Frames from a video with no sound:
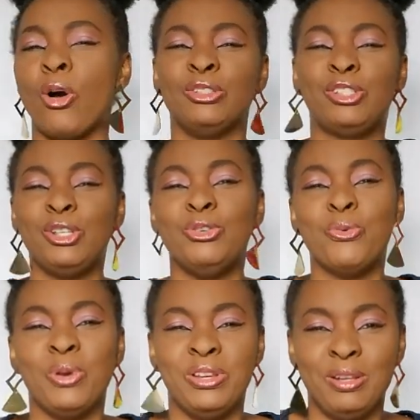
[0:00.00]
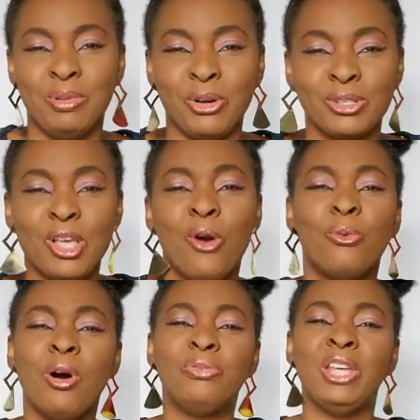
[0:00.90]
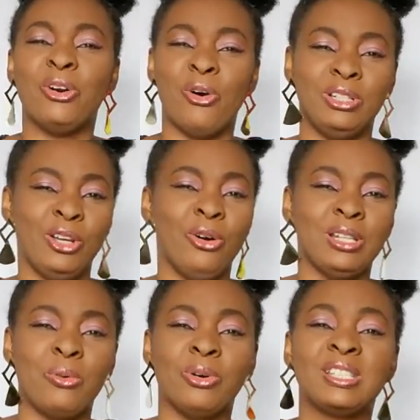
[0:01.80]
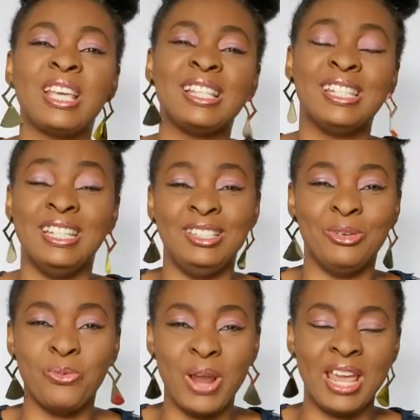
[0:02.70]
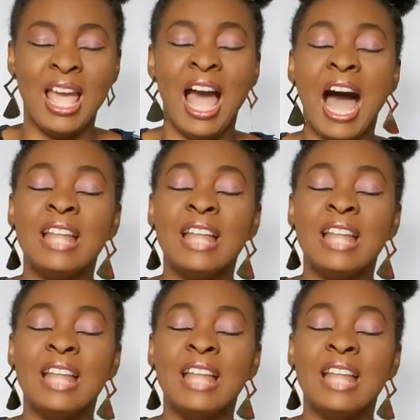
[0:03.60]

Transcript: continue with it because one thing or the other was getting in the way.